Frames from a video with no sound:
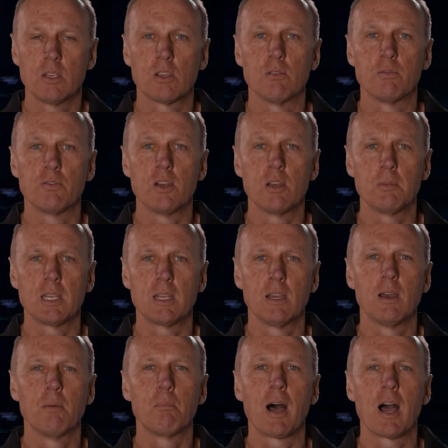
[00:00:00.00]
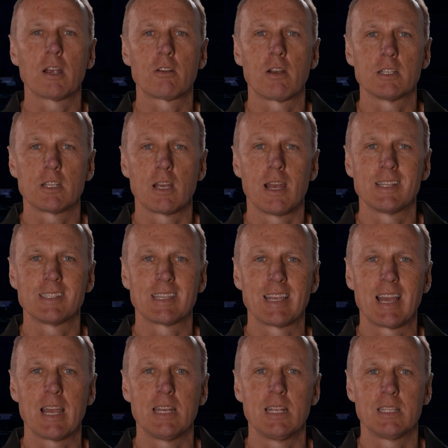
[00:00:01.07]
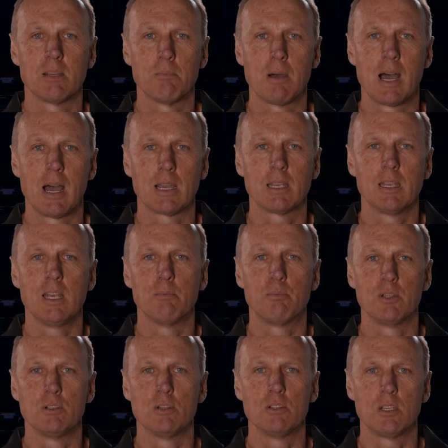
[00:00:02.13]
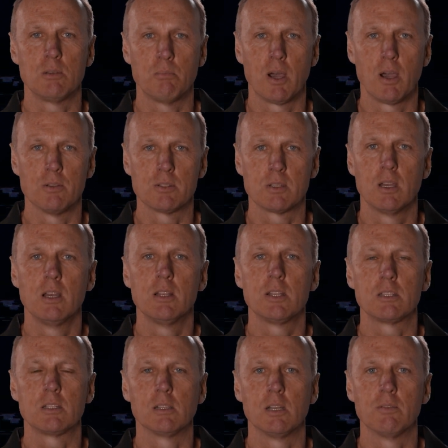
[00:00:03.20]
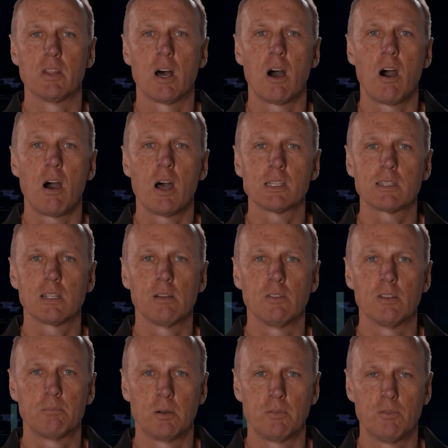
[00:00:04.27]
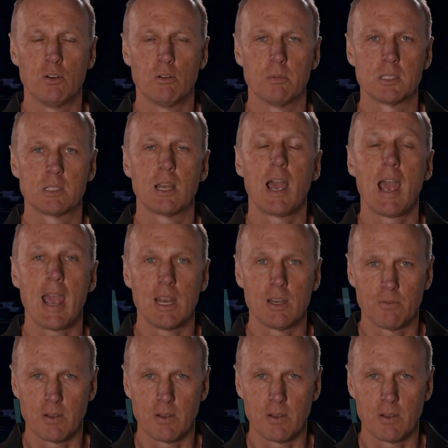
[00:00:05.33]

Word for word: Confirming, Bar Crusher has again hit the mark in producing boats that deliver the highest level of performance and